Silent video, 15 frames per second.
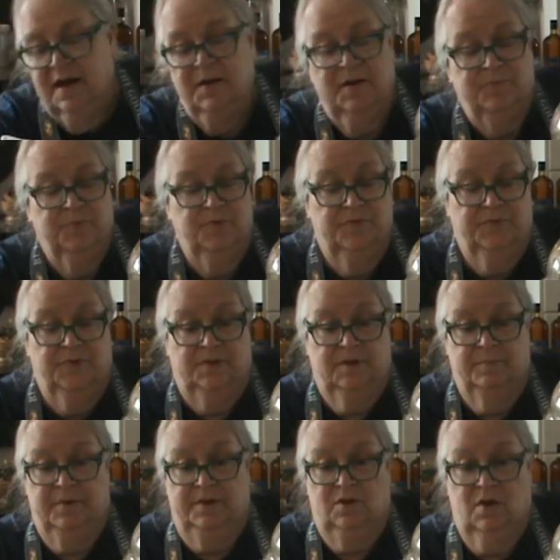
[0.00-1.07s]
It brewed for a
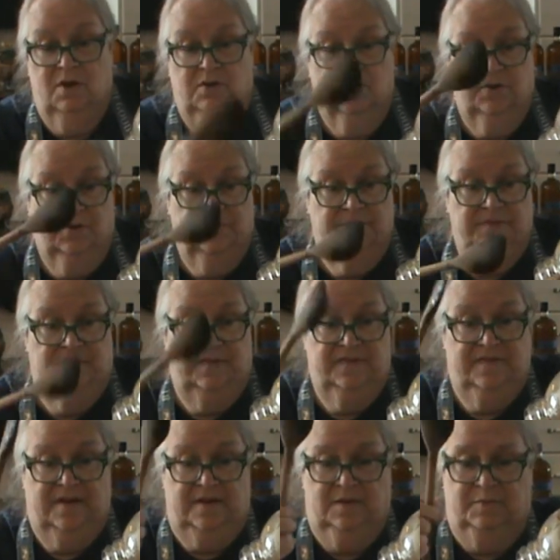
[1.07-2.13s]
little bit longer than the
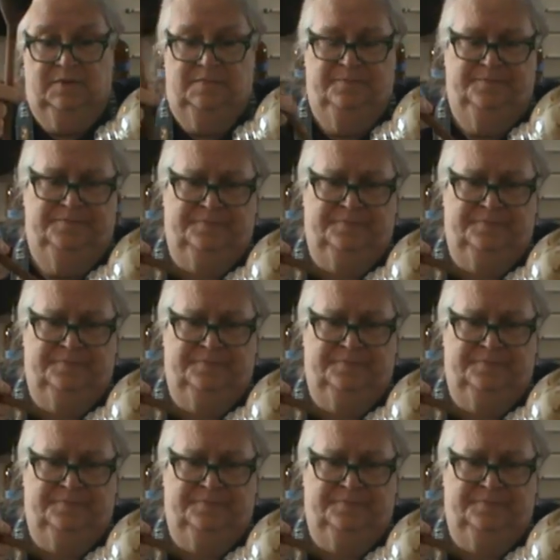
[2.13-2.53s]
second one.